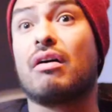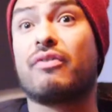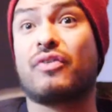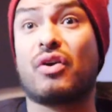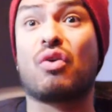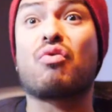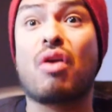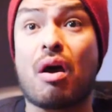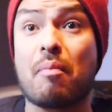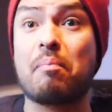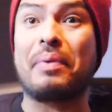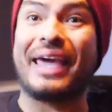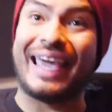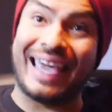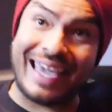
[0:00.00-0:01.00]
of krump
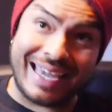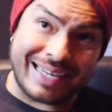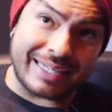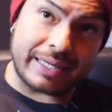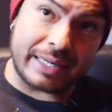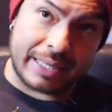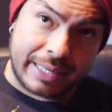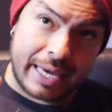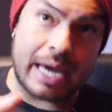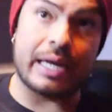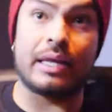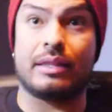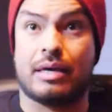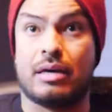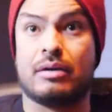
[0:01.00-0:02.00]
in
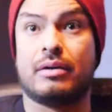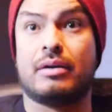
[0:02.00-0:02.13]
Canada.